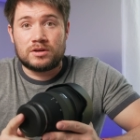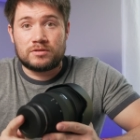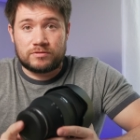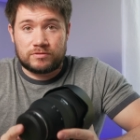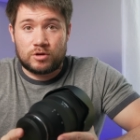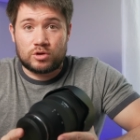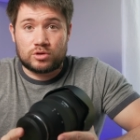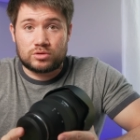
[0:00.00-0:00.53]

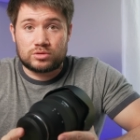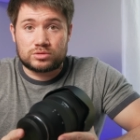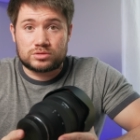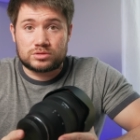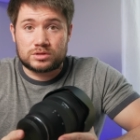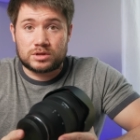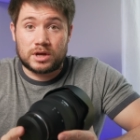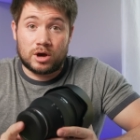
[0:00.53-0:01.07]

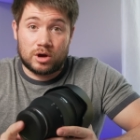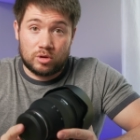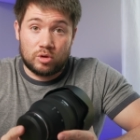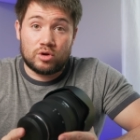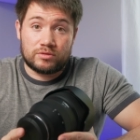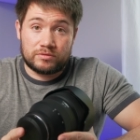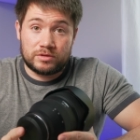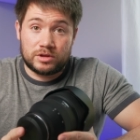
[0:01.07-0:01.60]
photos
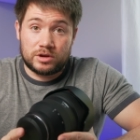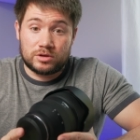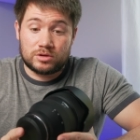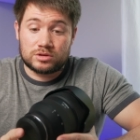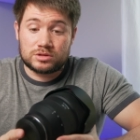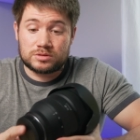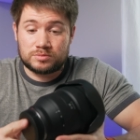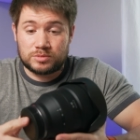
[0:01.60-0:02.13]
or
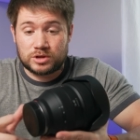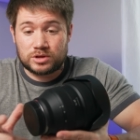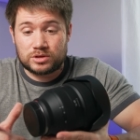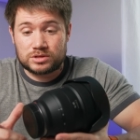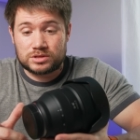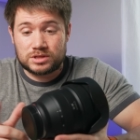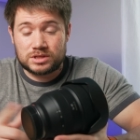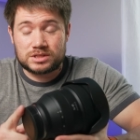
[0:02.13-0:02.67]
videos,
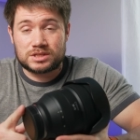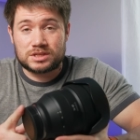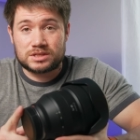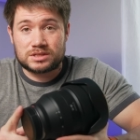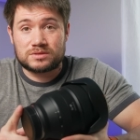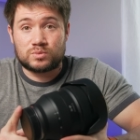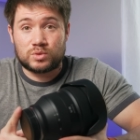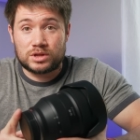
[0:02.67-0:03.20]
because this
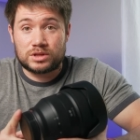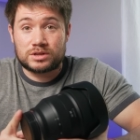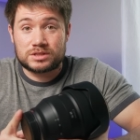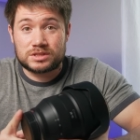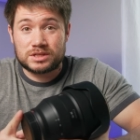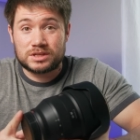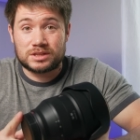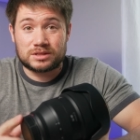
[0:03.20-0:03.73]
is weather
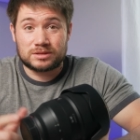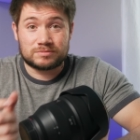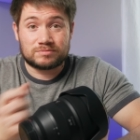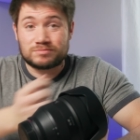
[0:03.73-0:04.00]
sealed.